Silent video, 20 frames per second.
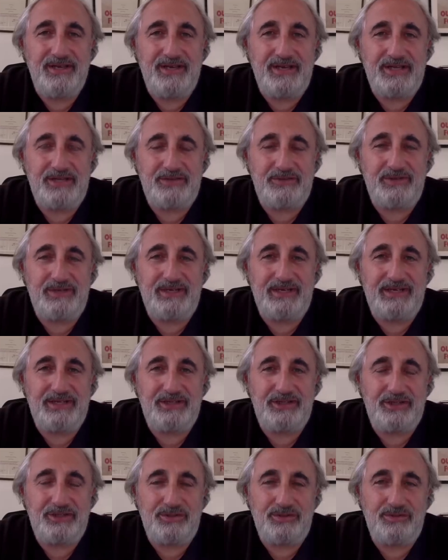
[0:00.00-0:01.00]
as relating
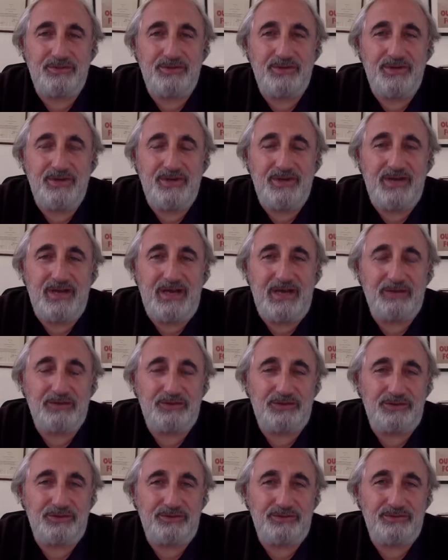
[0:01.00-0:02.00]
to how
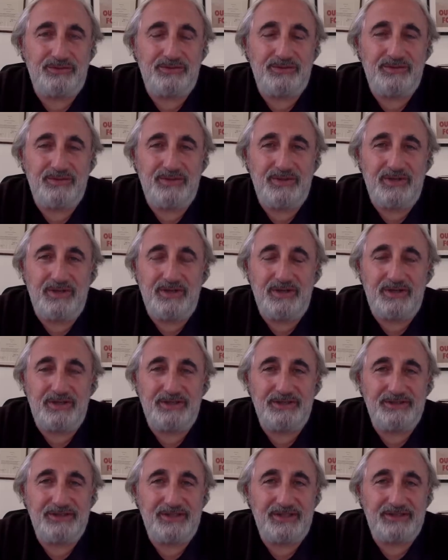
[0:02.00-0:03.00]
to
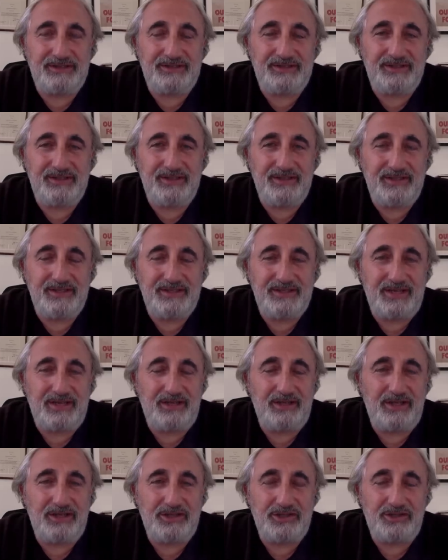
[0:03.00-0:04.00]
conduct
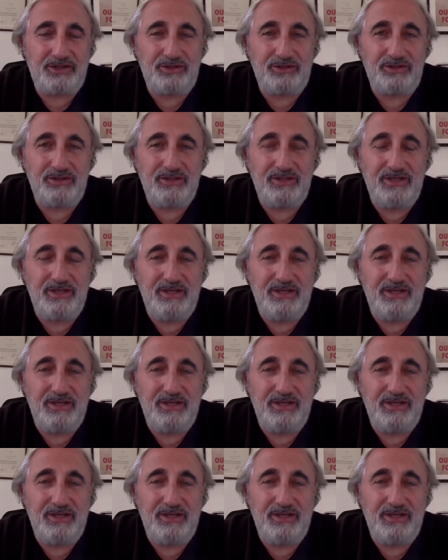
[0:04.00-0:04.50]
psychological